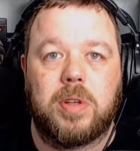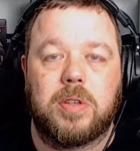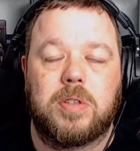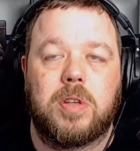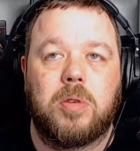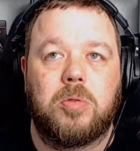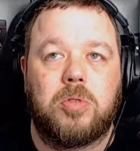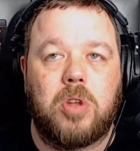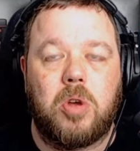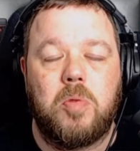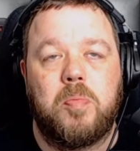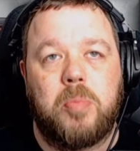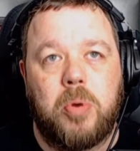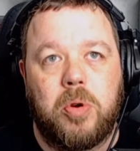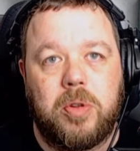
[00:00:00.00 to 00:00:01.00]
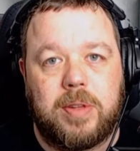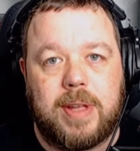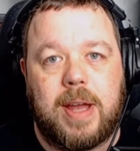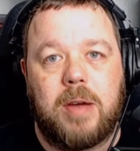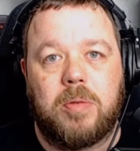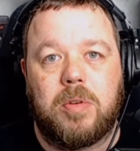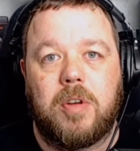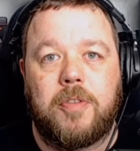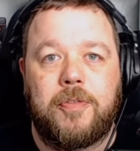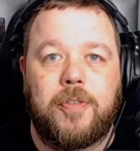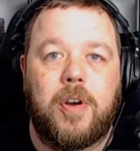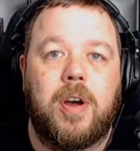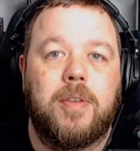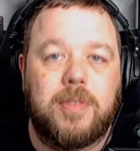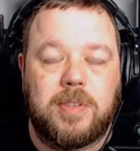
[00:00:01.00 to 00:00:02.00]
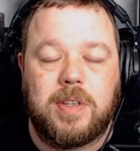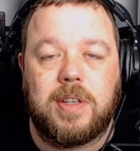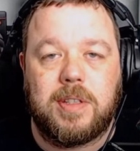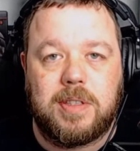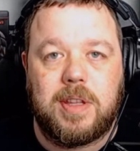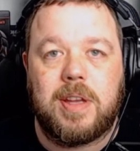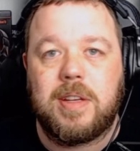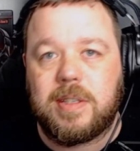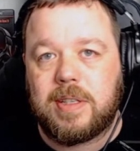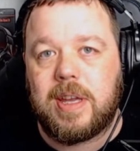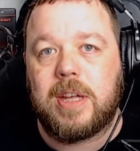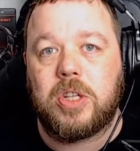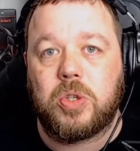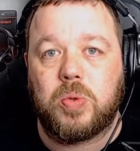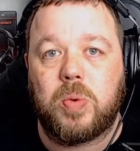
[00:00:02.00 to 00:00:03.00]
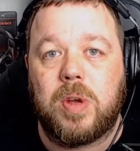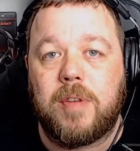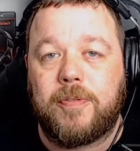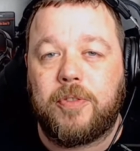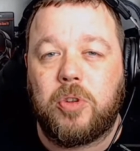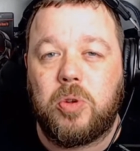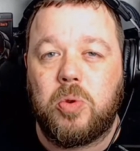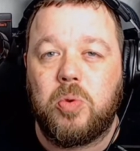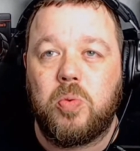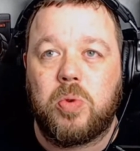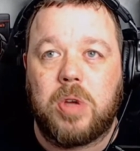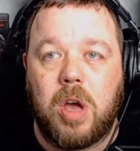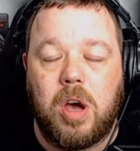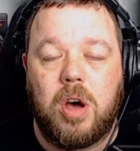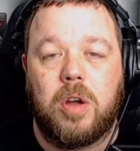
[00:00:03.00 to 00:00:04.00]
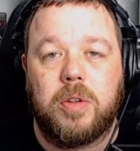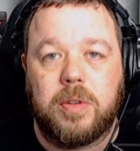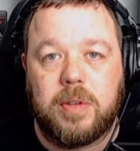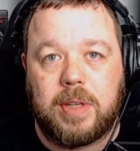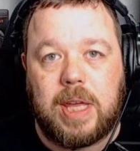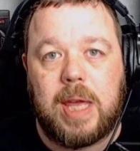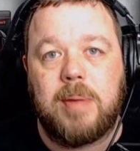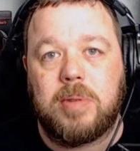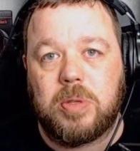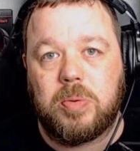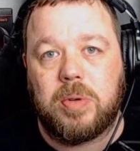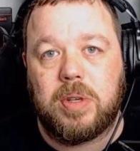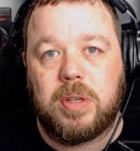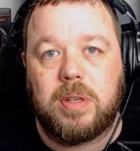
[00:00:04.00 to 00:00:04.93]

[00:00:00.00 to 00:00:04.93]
So don't put down a 5-6 day schedule if you can't keep to it.